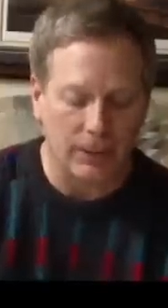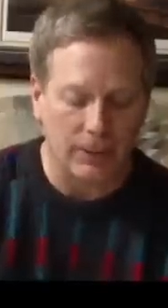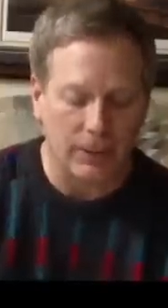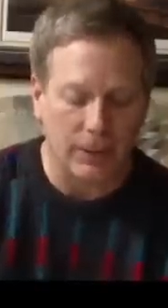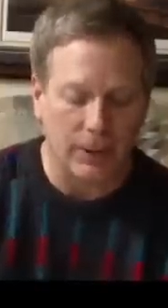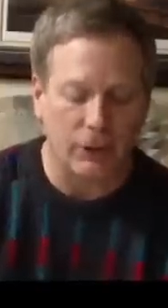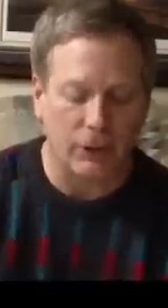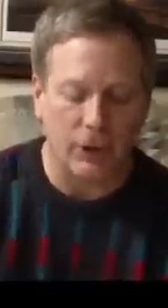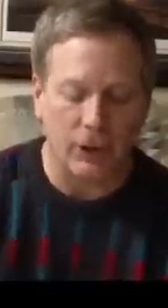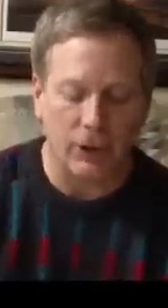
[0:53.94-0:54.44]

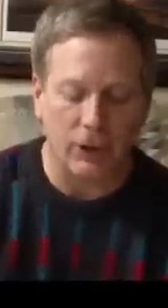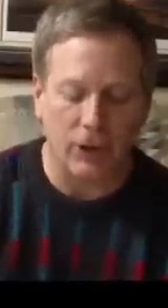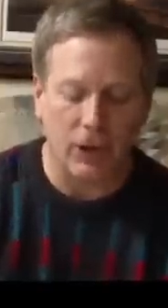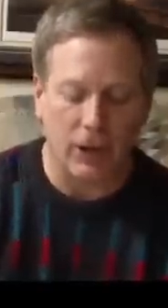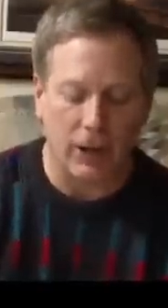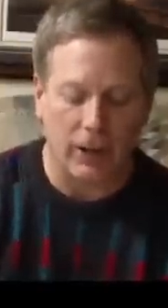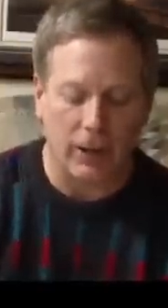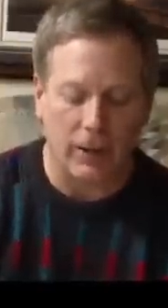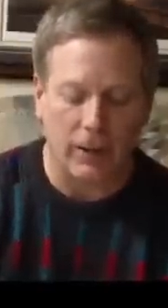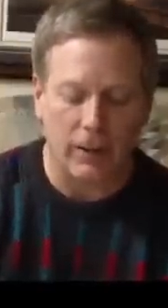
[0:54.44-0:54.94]
Did a judge
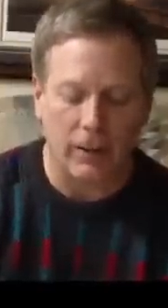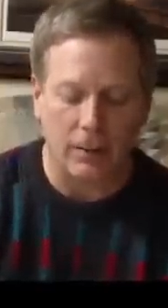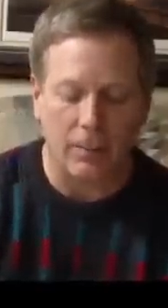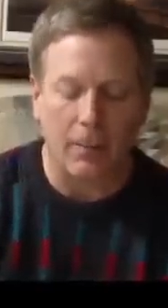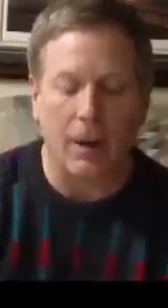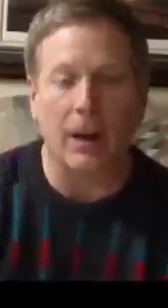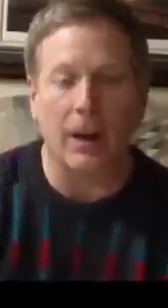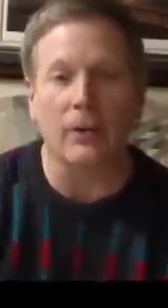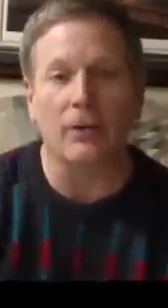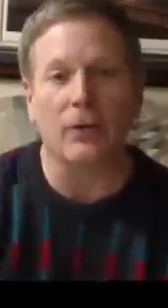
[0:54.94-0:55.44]
care that
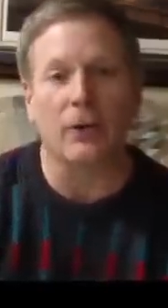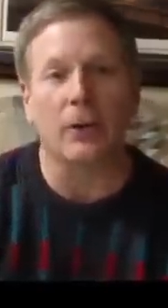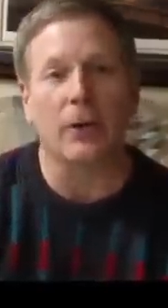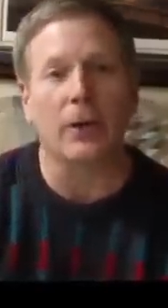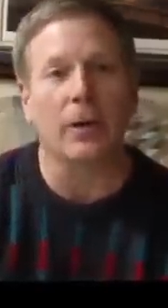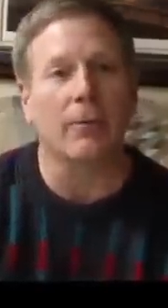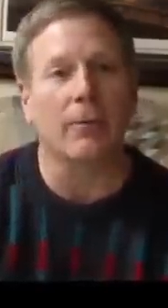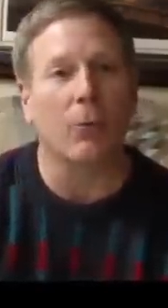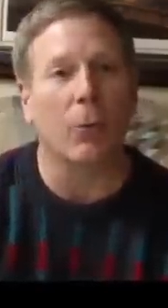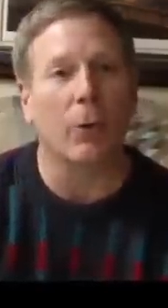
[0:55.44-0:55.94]
my
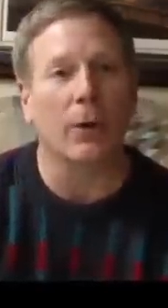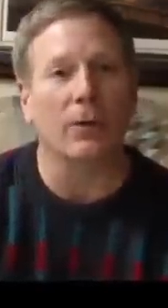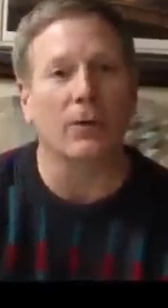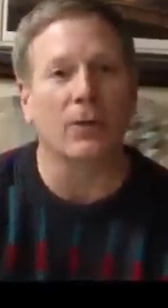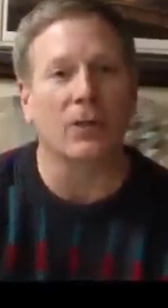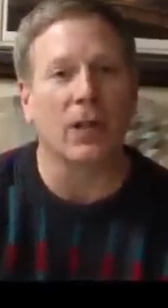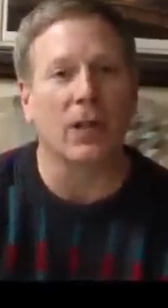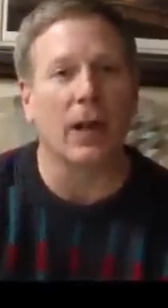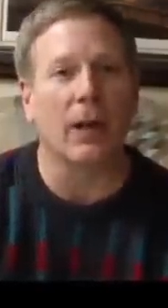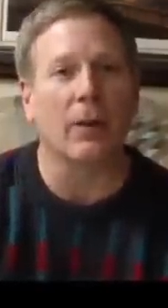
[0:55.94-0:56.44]
attorney avoided
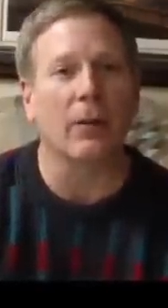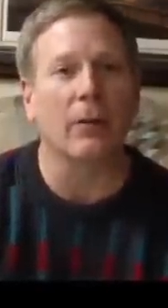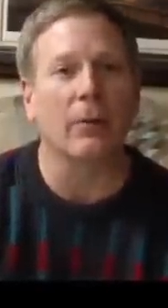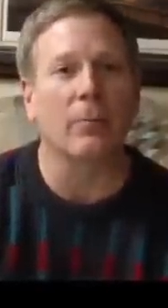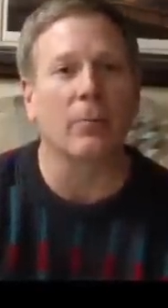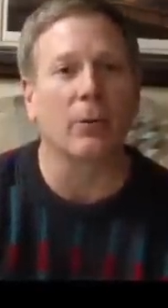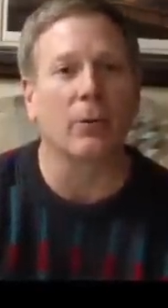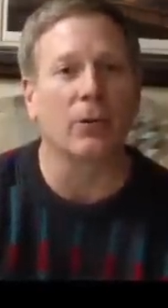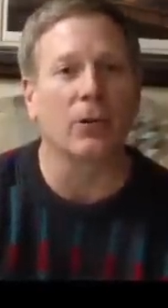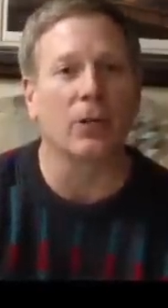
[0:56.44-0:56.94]

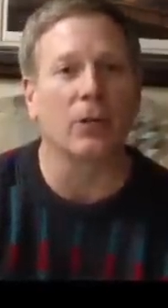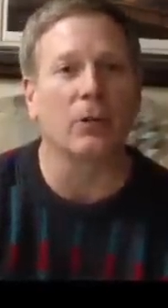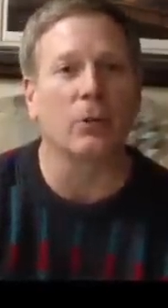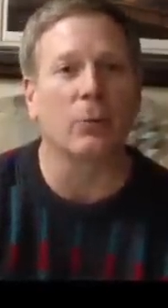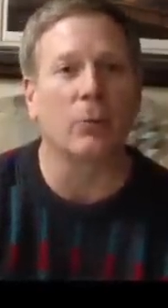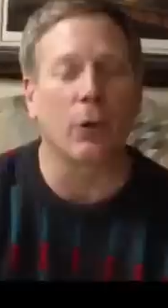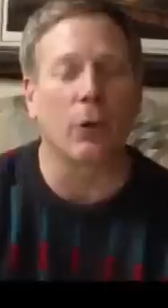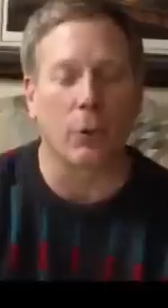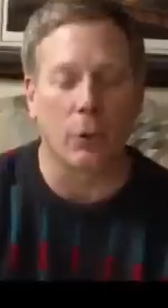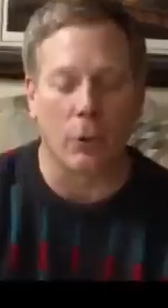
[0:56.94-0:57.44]
standard
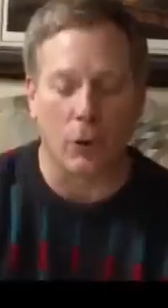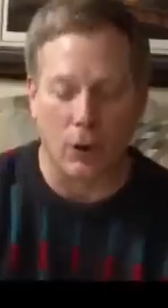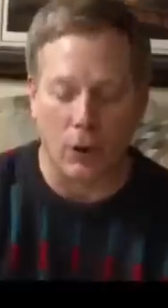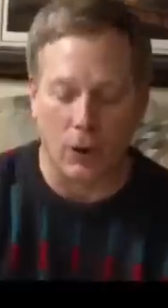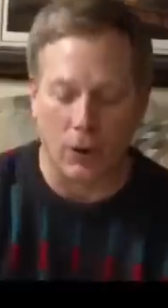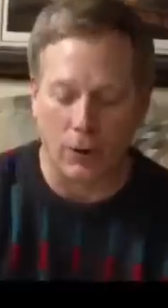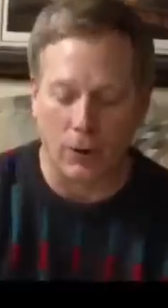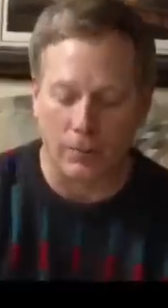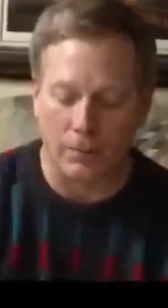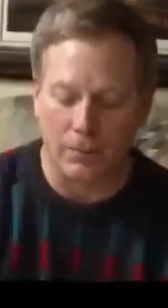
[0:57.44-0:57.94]
procedural
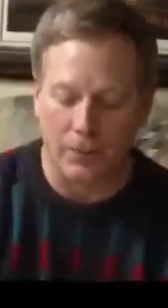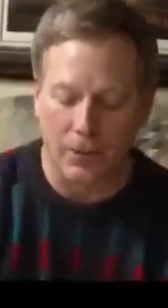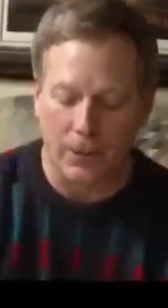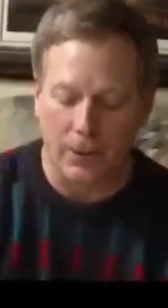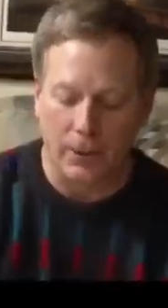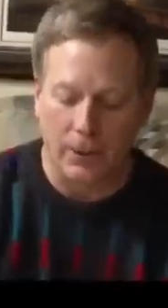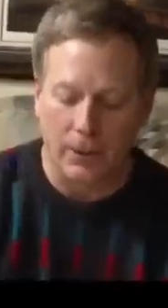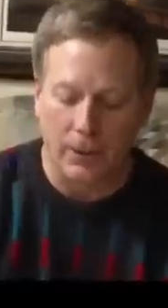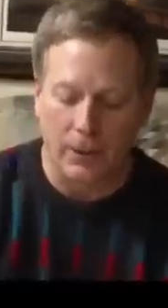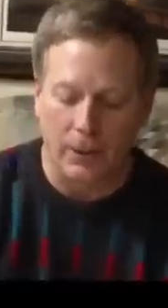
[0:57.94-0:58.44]
protocol
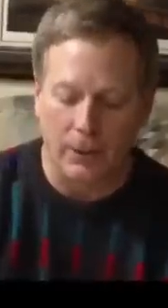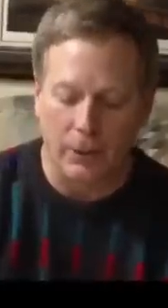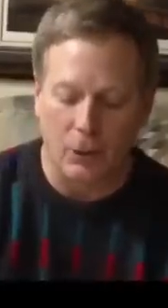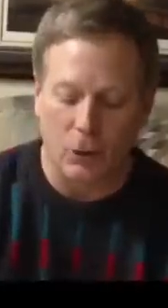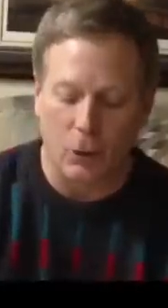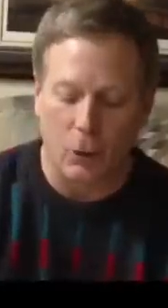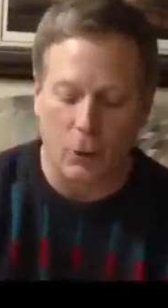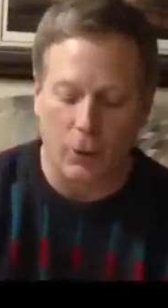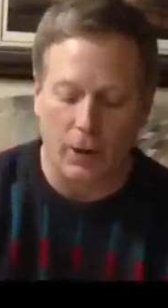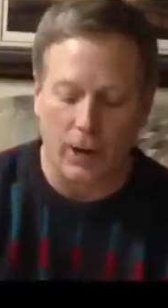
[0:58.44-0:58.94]
in the
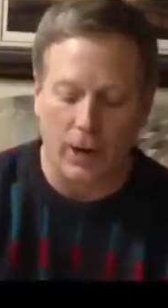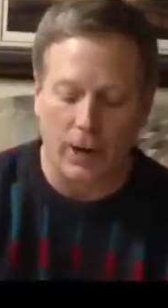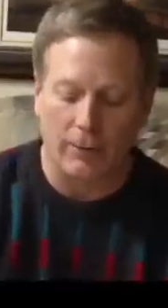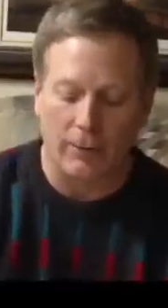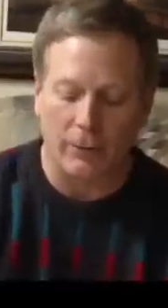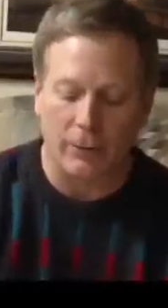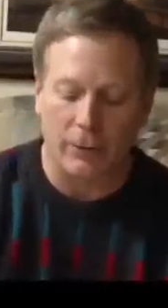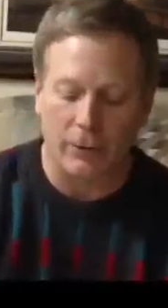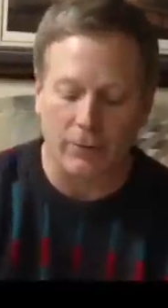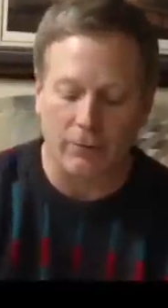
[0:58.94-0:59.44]
court
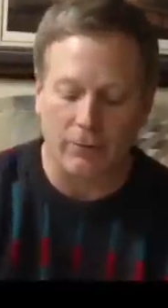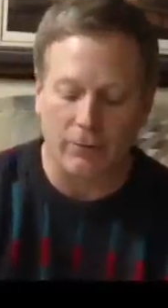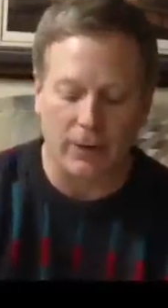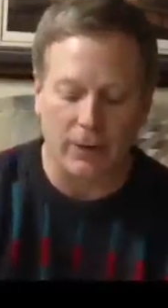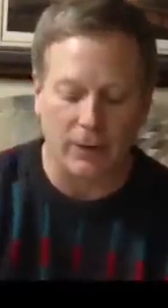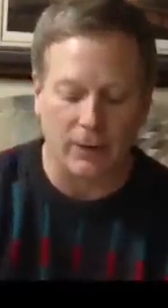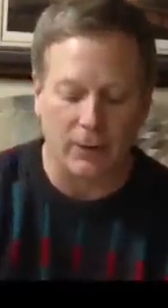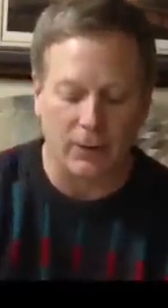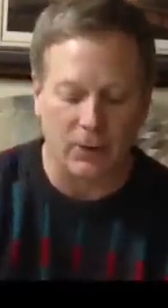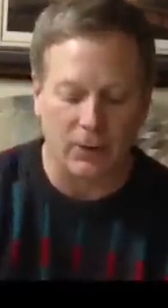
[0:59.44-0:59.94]
after
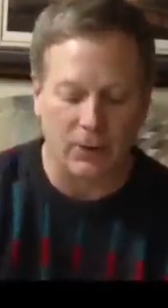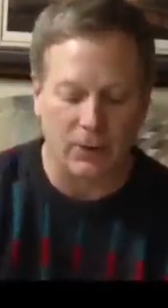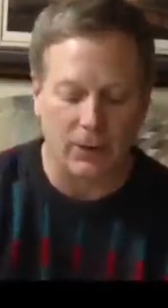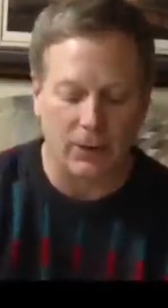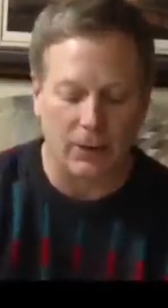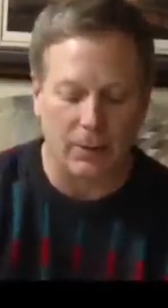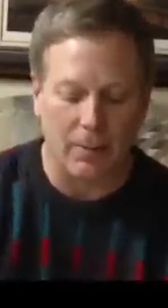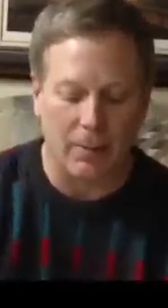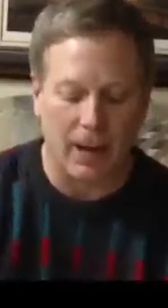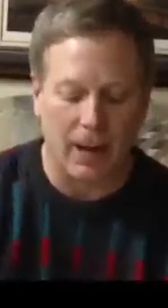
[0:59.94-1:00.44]
defendants
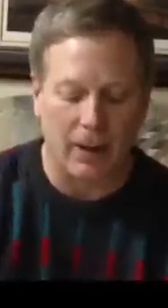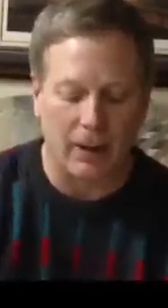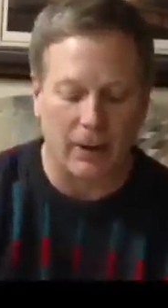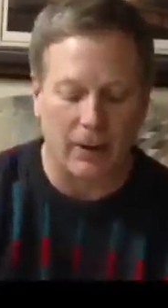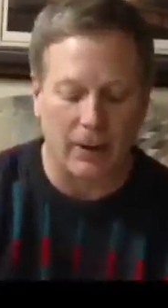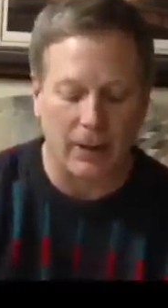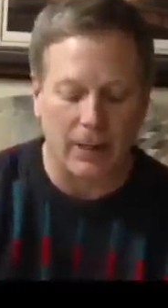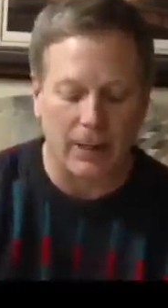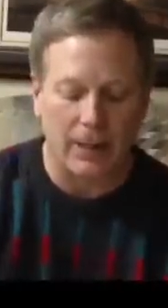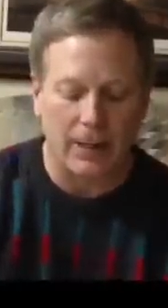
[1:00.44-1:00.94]
in the
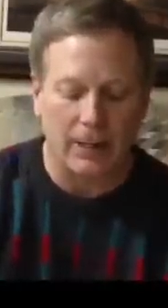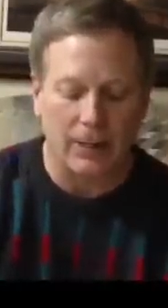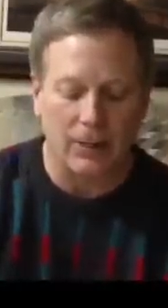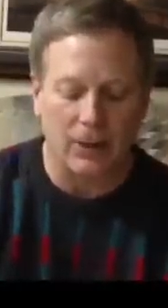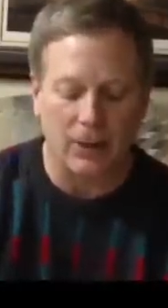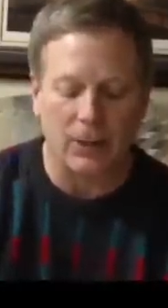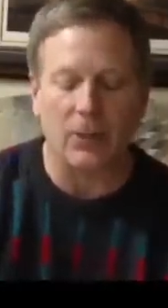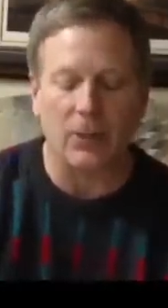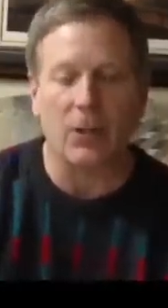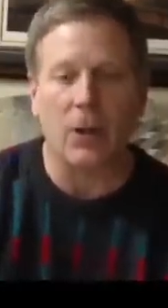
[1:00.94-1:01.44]
matter
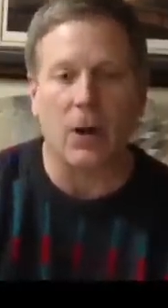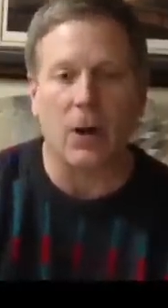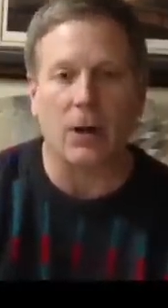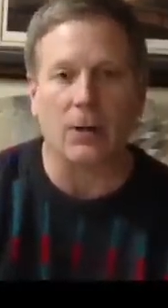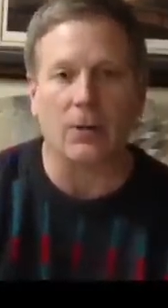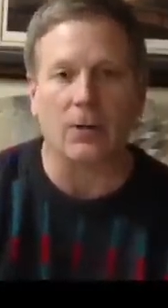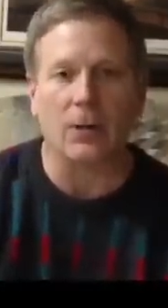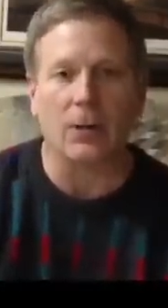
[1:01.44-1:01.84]
did not